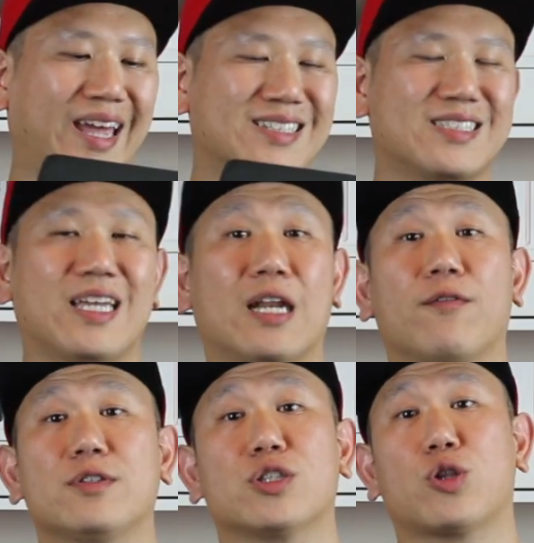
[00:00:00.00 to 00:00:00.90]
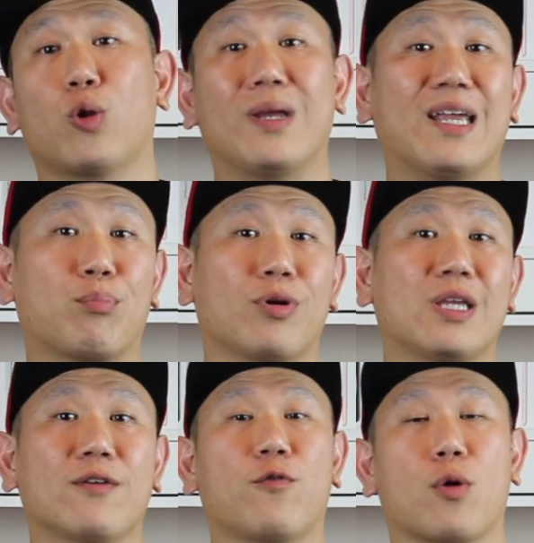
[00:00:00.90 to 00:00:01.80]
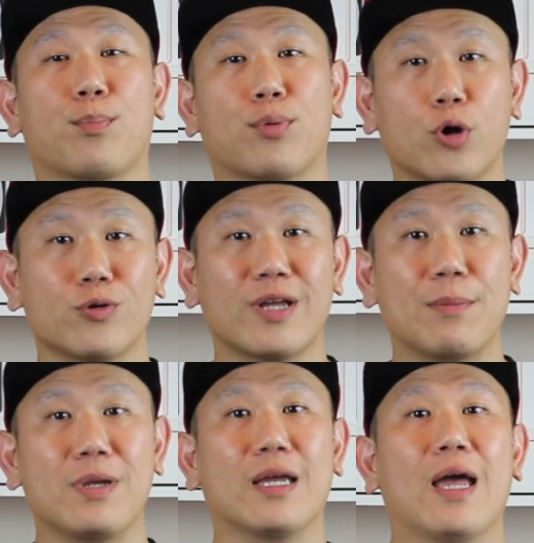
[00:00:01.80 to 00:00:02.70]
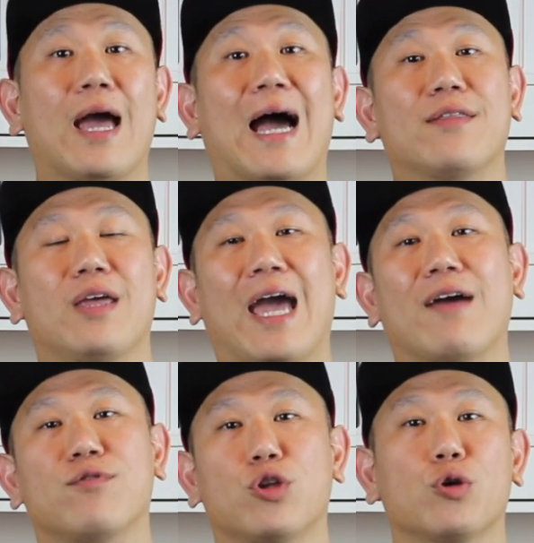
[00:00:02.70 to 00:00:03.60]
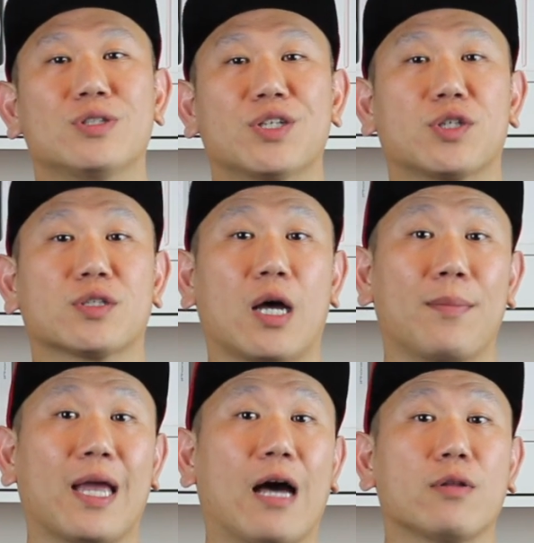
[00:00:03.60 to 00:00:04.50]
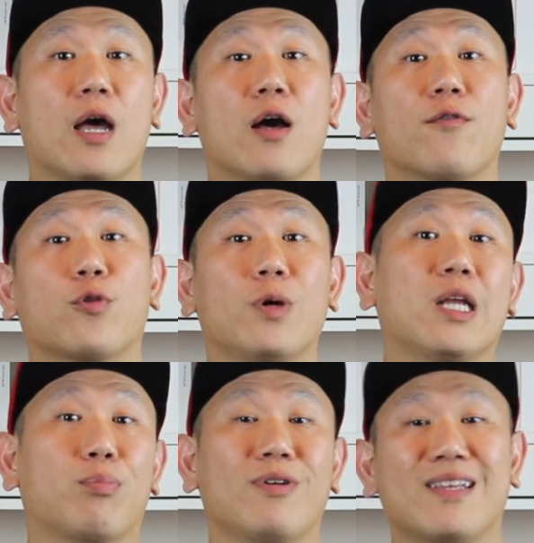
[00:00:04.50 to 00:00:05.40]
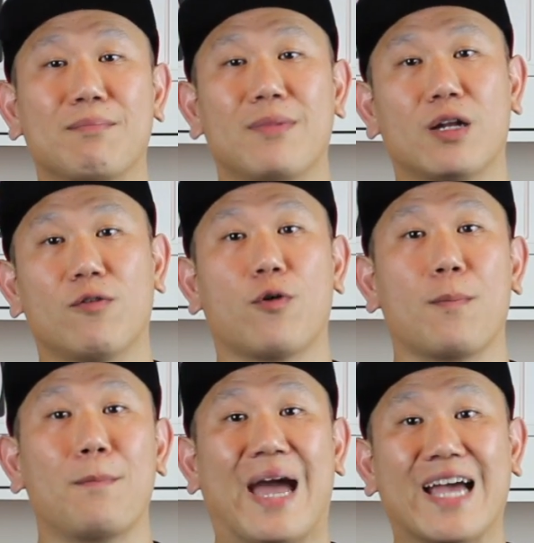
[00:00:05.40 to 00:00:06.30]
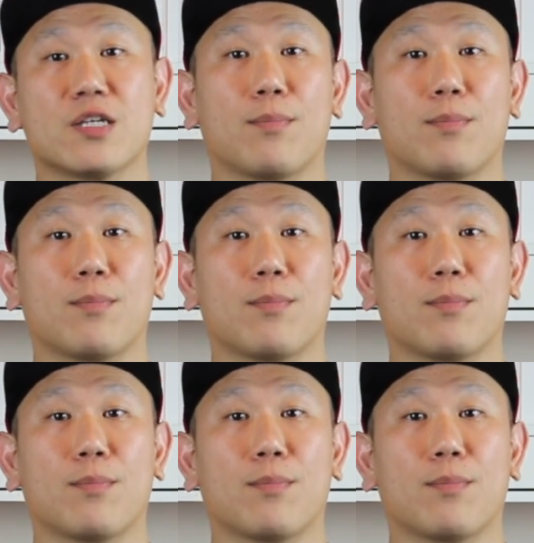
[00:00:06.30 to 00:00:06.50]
instead of just 3D printing for prototyping, they have new systems coming out, 3D printing metal for mass